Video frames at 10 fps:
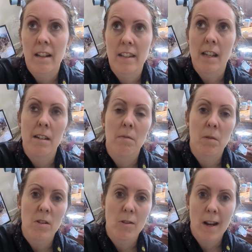and then I'm
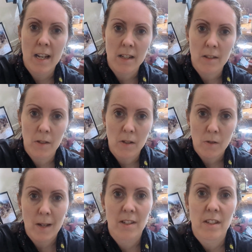going to try and do
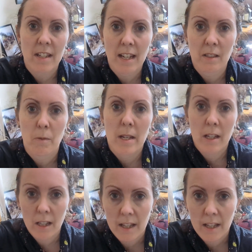20 next week,